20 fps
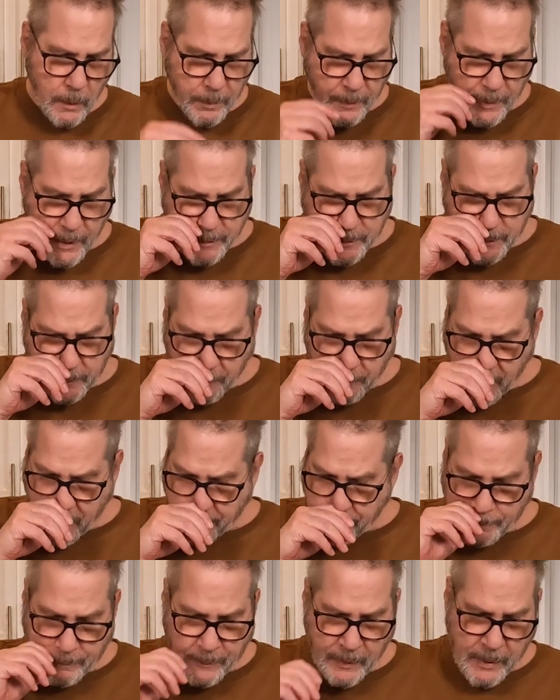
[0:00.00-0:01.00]
plastic
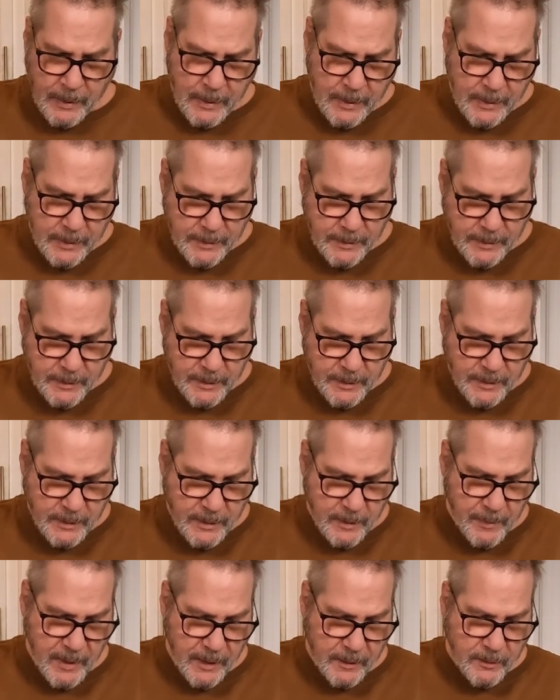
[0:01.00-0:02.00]
wrap,
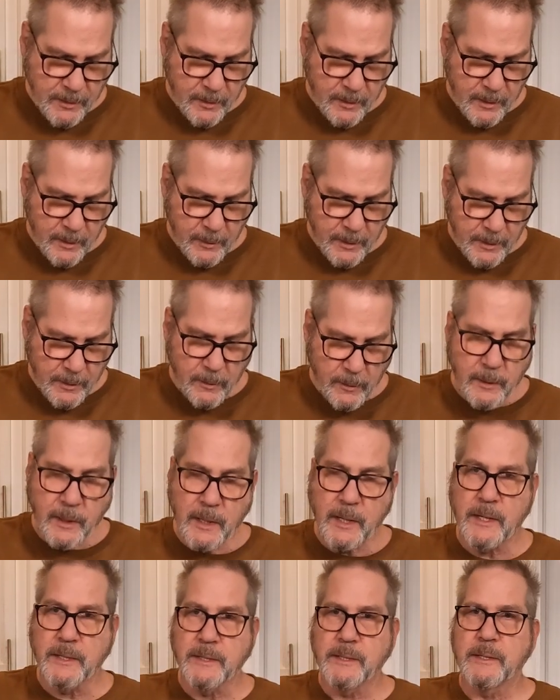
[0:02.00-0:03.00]
just to make sure that we don't
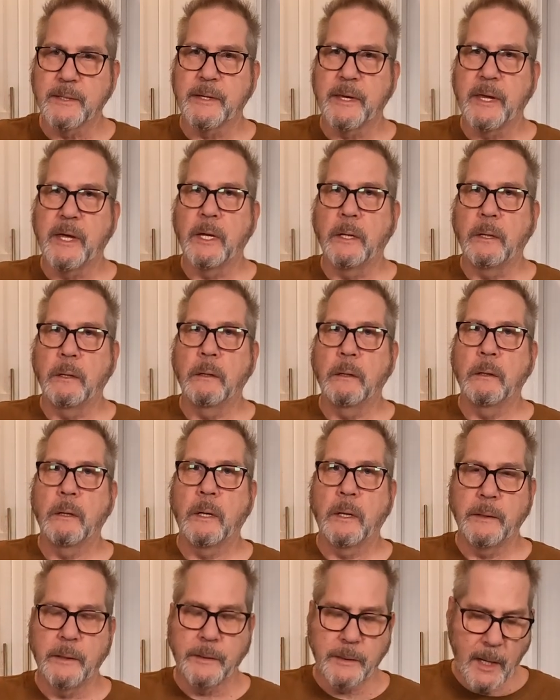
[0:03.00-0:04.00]
get a skin
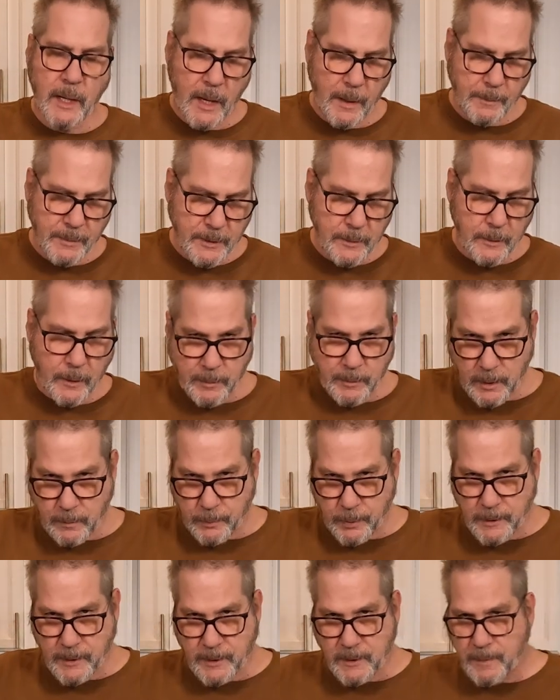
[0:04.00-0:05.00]
on the top. So I'm going
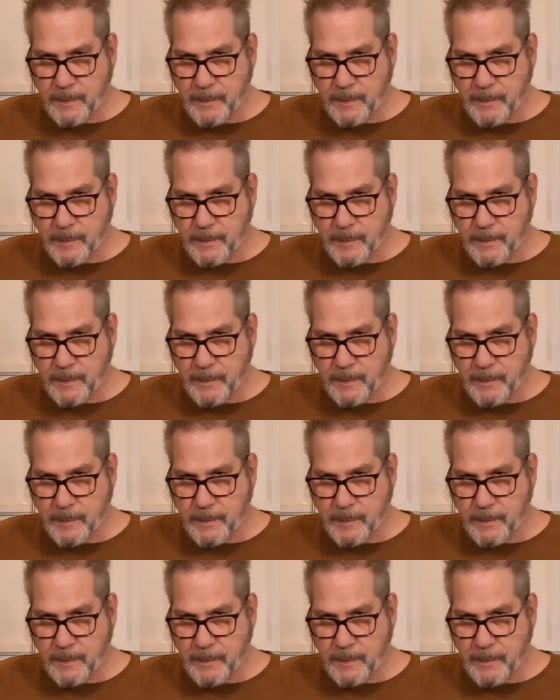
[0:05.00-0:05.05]
to put